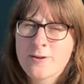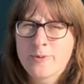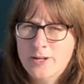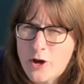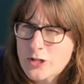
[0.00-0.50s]

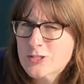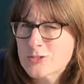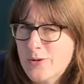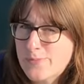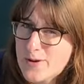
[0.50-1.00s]
but
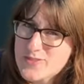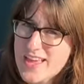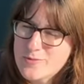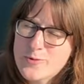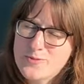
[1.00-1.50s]
also about
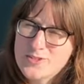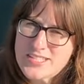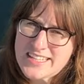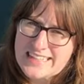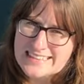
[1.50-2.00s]
that we will
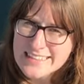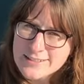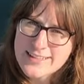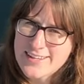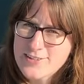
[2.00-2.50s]
see a
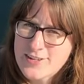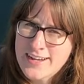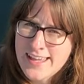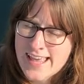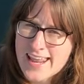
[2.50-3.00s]
little later,
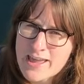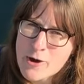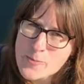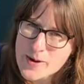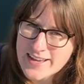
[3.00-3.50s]
and I
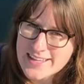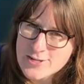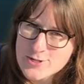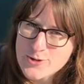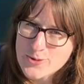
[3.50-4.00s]
hope I can
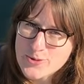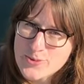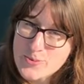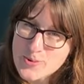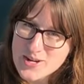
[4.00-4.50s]
show you
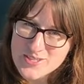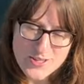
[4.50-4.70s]
what it's